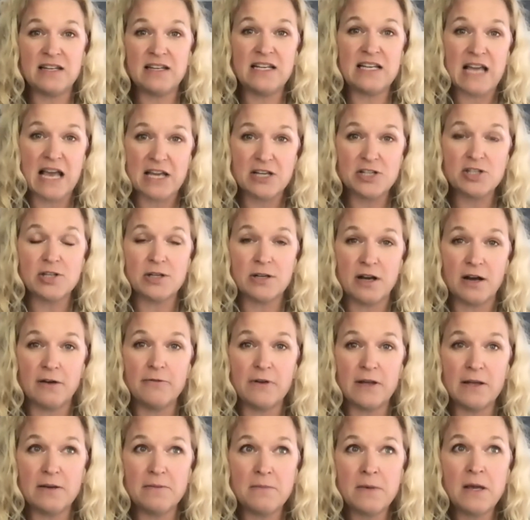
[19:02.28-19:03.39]
ideation
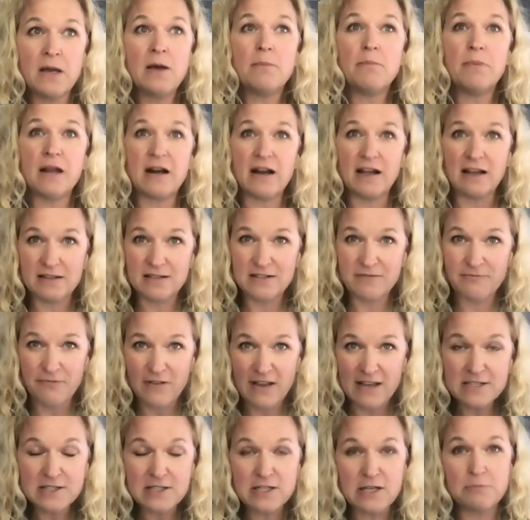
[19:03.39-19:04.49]
of it, but I'd
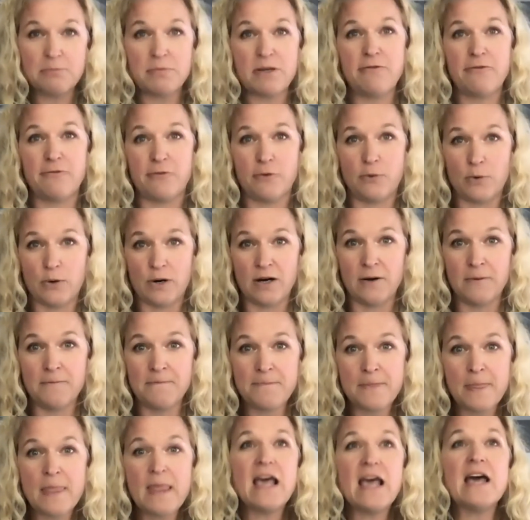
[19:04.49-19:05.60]
faced it before.
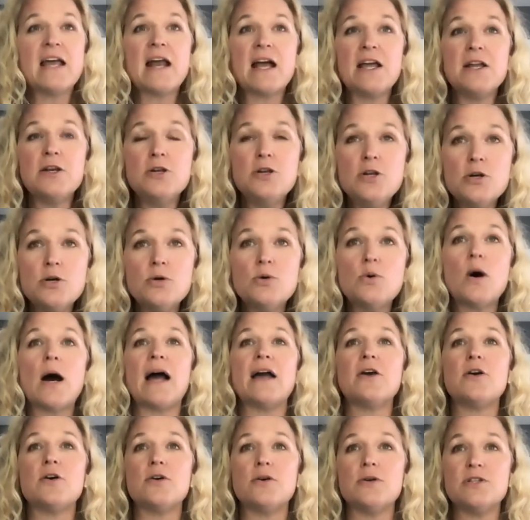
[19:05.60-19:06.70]
And I knew
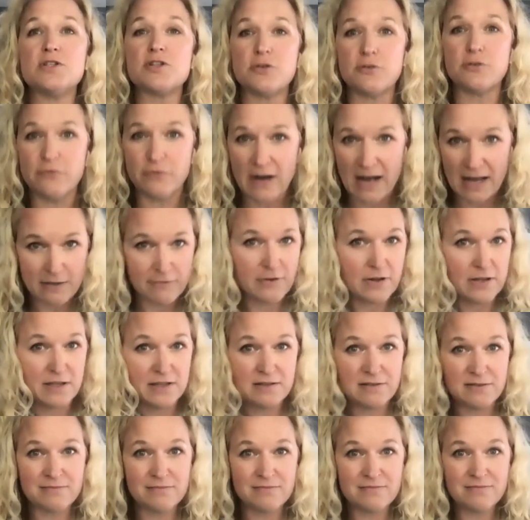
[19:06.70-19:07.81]
I could survive
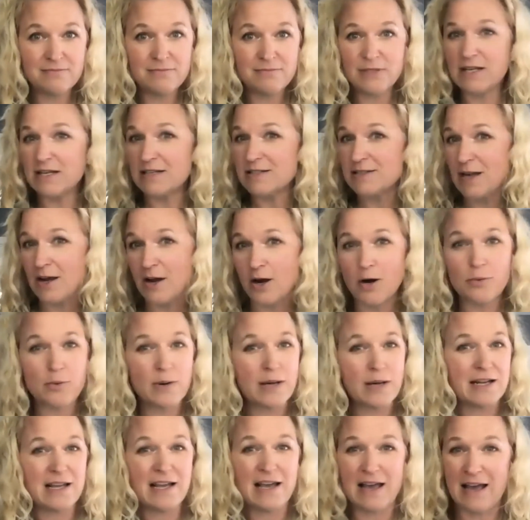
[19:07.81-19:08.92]
it because I
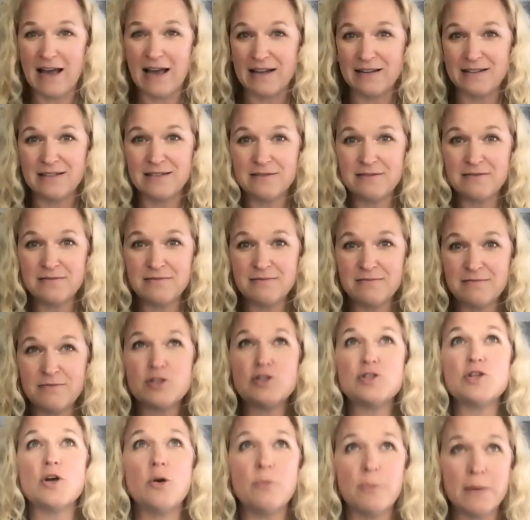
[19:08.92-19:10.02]
already had
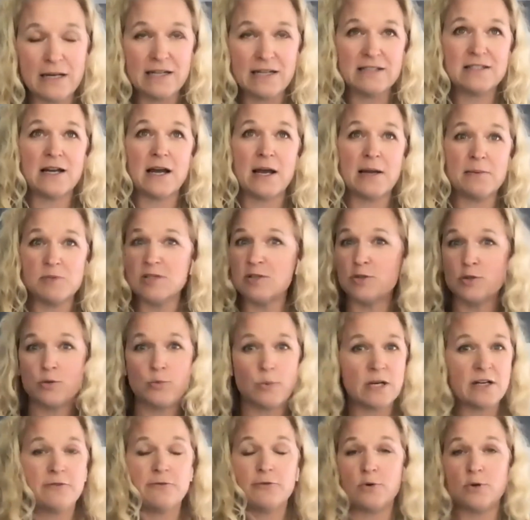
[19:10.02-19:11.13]
so many times in
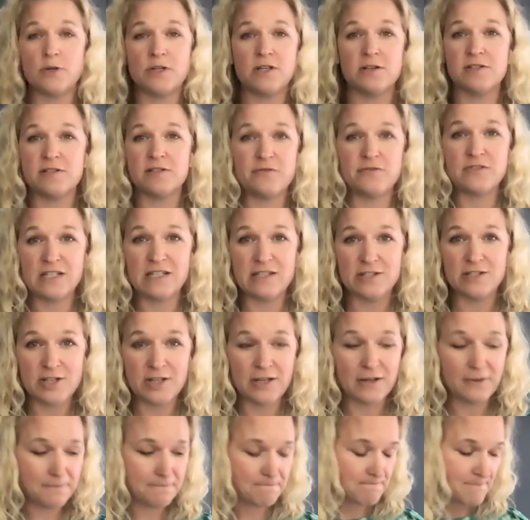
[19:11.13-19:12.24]
24 years of
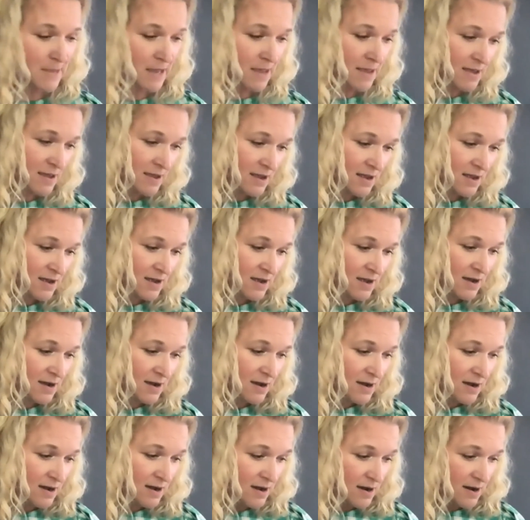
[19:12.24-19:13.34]
teaching.
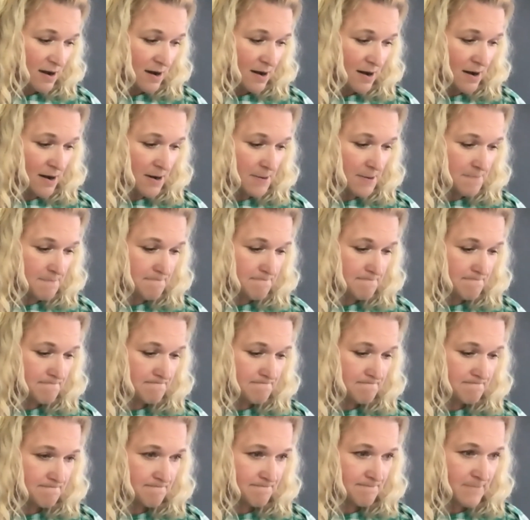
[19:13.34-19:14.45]
And
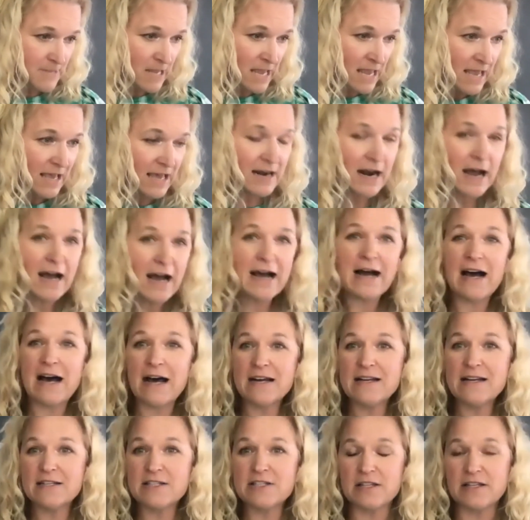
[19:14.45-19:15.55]

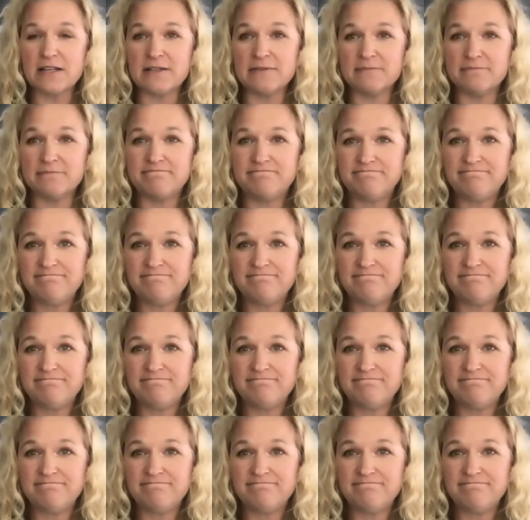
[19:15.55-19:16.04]
honestly,